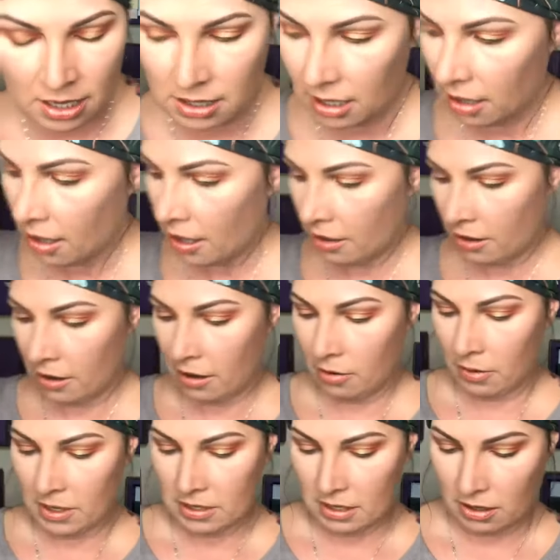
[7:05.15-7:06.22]
in the color,
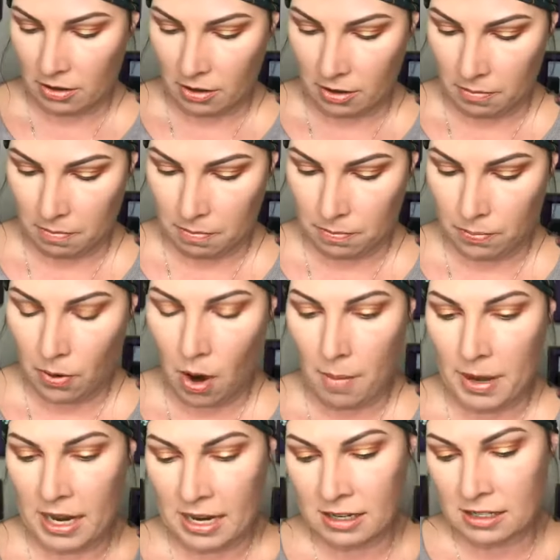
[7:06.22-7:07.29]
what is it called?
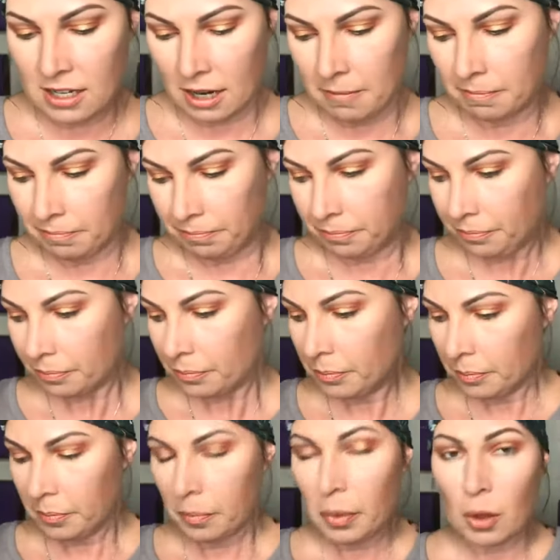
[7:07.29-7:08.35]
Prominent,
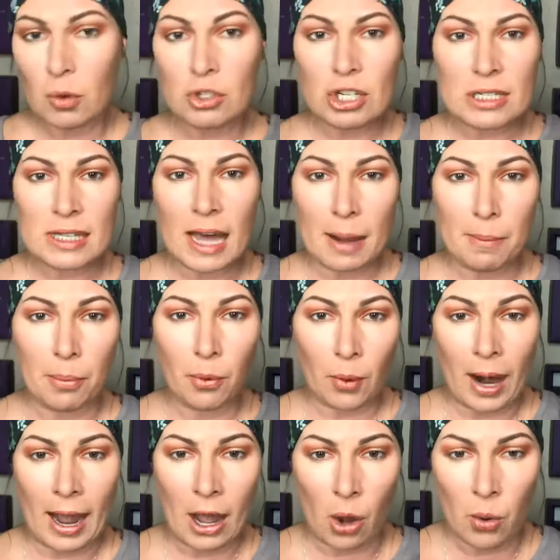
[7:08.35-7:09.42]
which is that
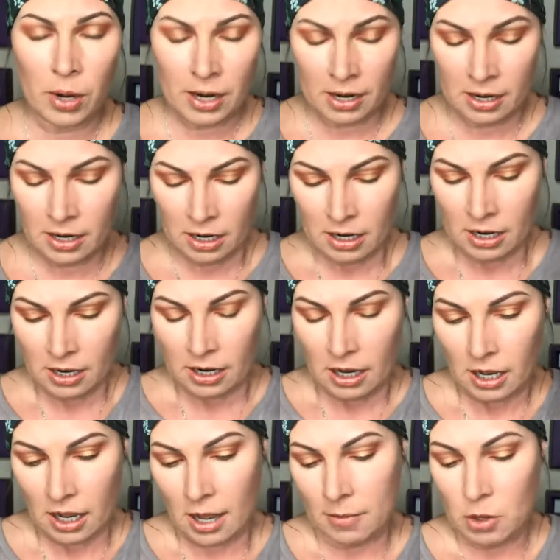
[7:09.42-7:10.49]
brown.
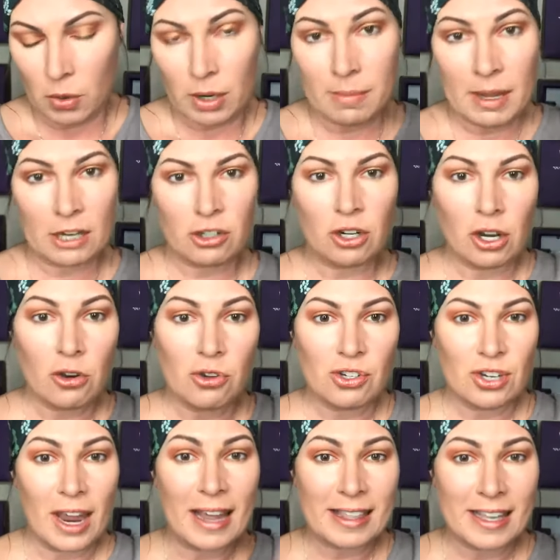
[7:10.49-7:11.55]
You want to make sure you
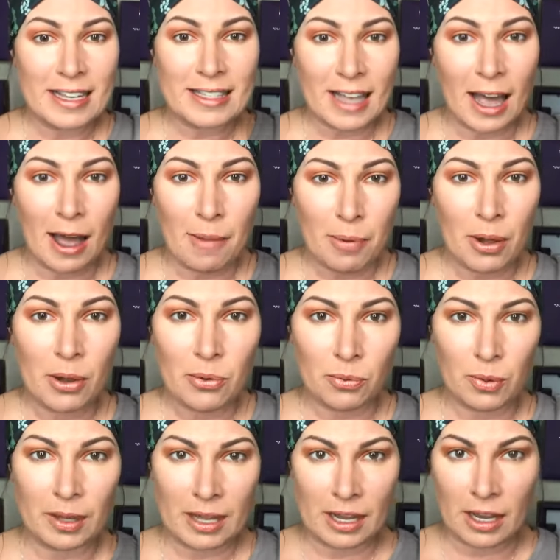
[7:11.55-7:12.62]
shake these up
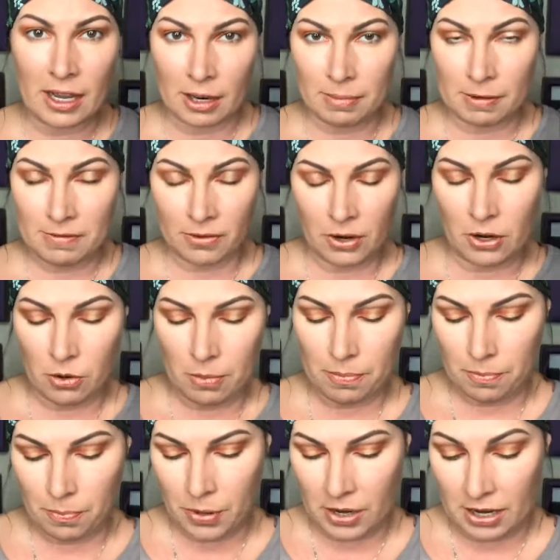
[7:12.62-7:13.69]
really good before you
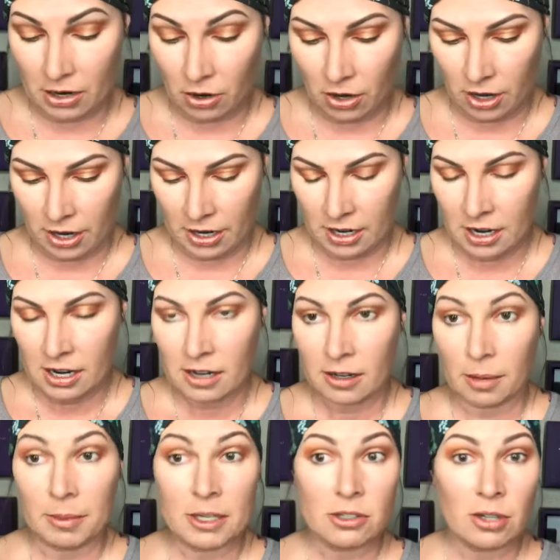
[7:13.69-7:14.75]
put it on.
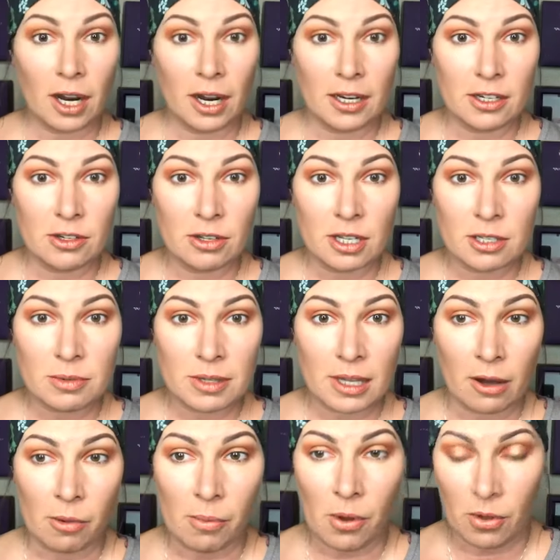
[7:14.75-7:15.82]
I'm going to try to do this
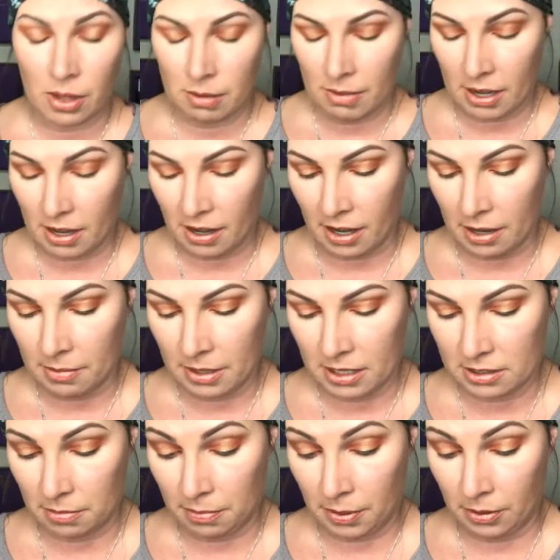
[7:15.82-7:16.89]
without pulling my eye,
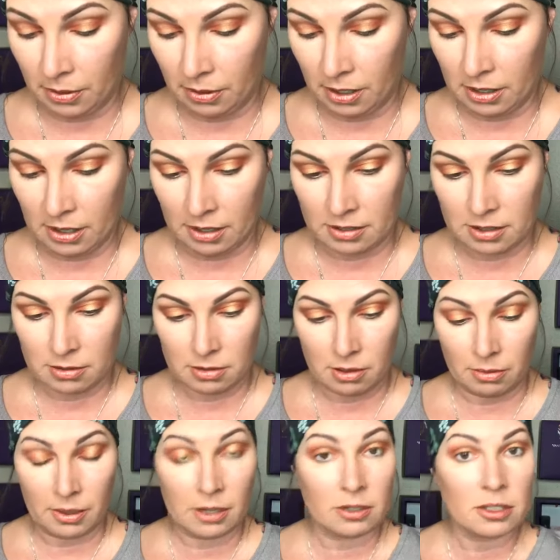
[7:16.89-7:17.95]
because apparently that's the
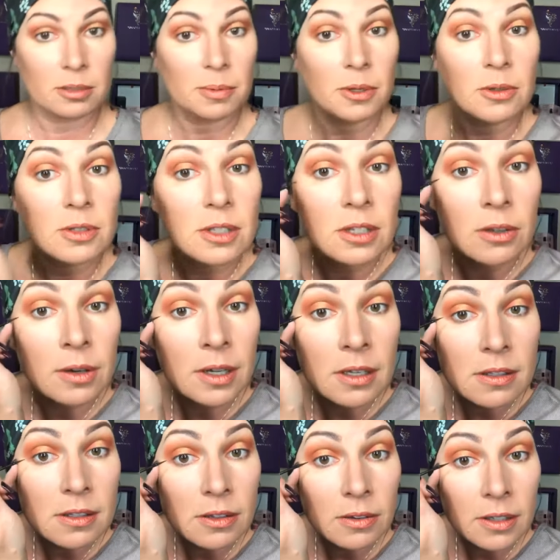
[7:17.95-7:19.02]
way you're supposed to do
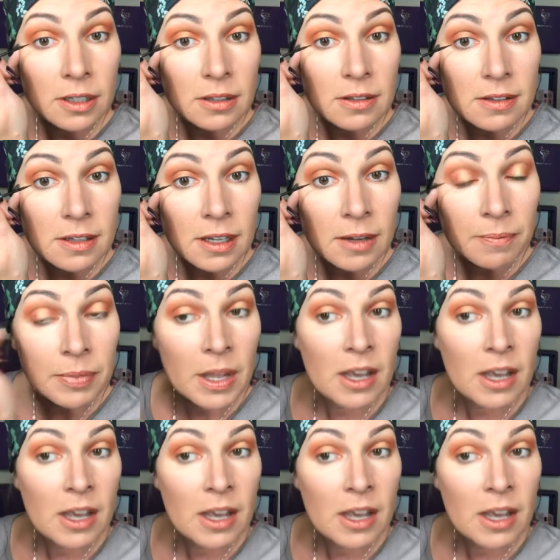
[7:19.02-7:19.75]
it. So let's see.